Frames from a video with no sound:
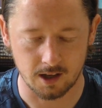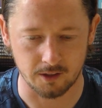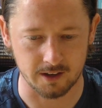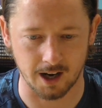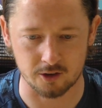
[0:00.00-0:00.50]

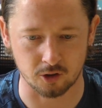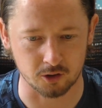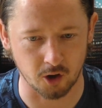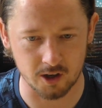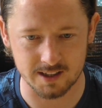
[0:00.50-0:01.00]
the natural
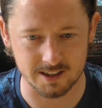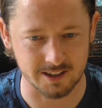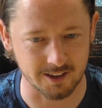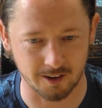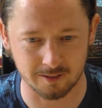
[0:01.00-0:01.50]

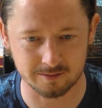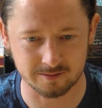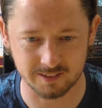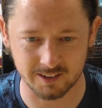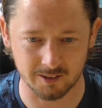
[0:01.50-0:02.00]
noises, you know,
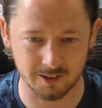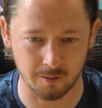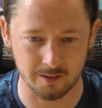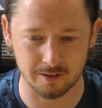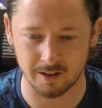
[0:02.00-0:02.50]

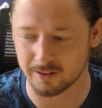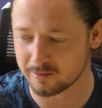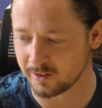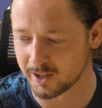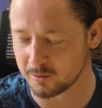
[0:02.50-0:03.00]
not with the
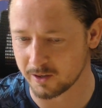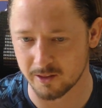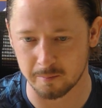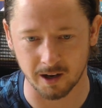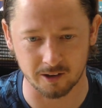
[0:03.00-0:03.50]
fake one
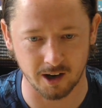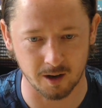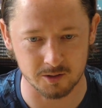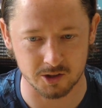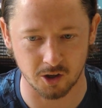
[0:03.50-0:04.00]
in the
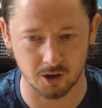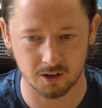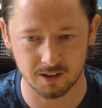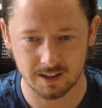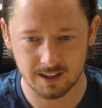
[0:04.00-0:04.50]
background.
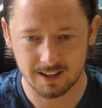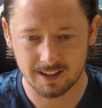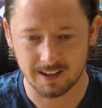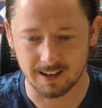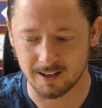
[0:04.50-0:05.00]
So
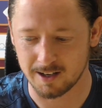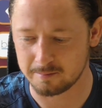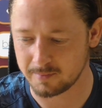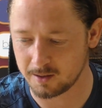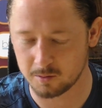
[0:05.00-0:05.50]

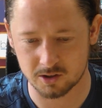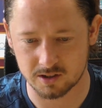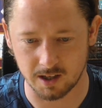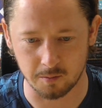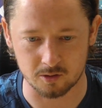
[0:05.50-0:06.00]
it
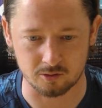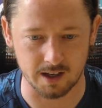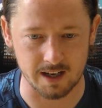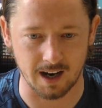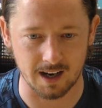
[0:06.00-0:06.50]
was
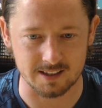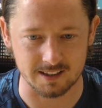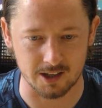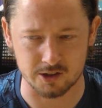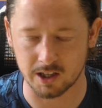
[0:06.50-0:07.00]
really nice
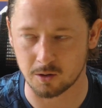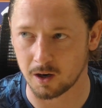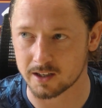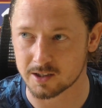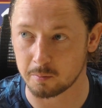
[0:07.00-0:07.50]
and actually
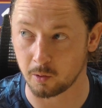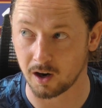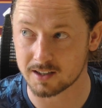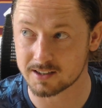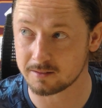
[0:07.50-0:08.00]
quite
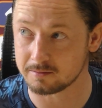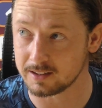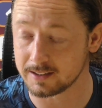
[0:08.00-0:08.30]
surprising,